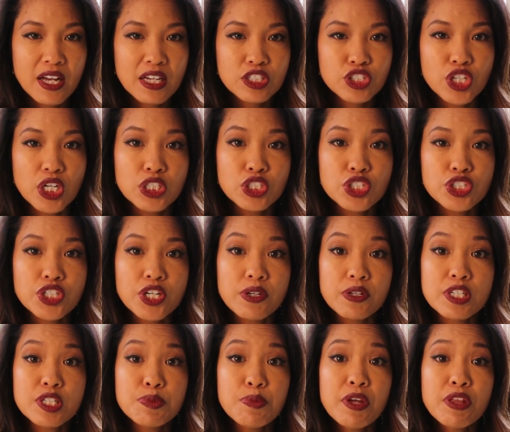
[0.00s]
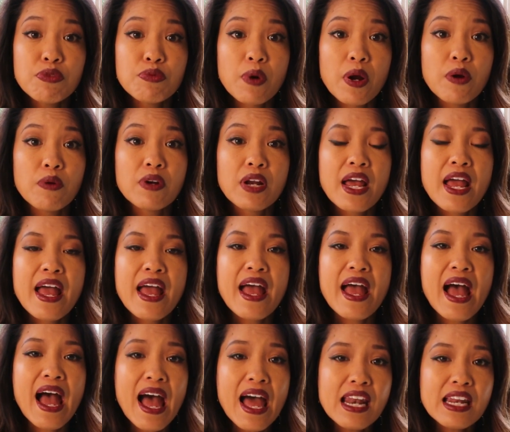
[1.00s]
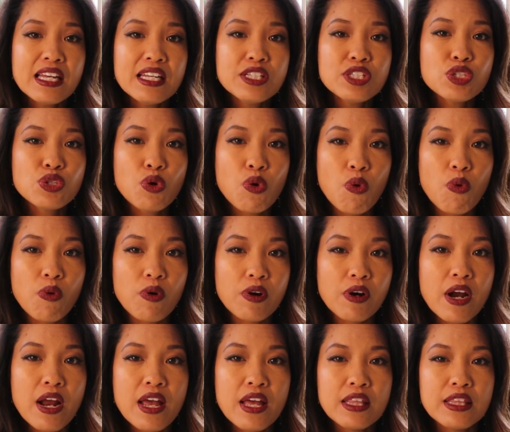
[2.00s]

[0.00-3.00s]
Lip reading: Judge Jerry Smith wrote, "At its core,